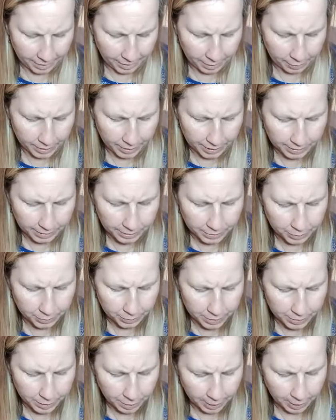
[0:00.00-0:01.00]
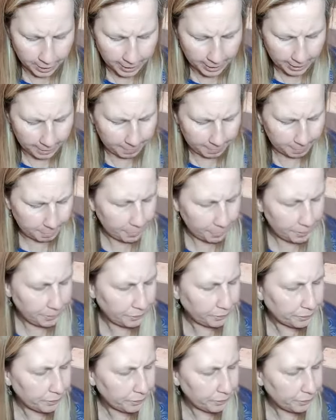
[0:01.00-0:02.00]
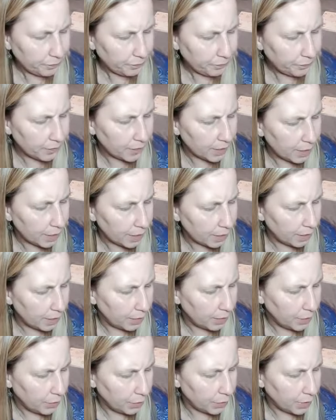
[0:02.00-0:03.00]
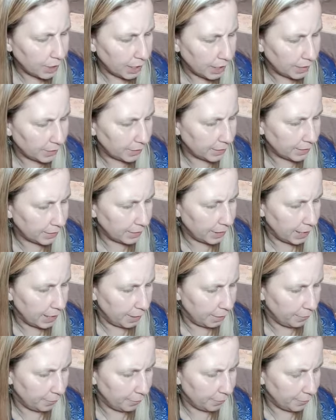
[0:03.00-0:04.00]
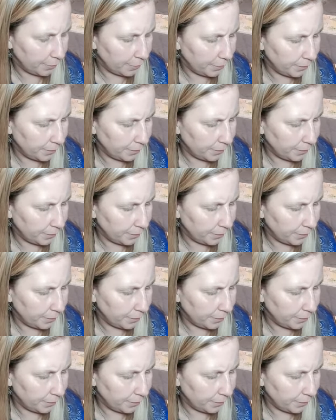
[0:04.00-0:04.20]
Okay, so Dawn, you got the love.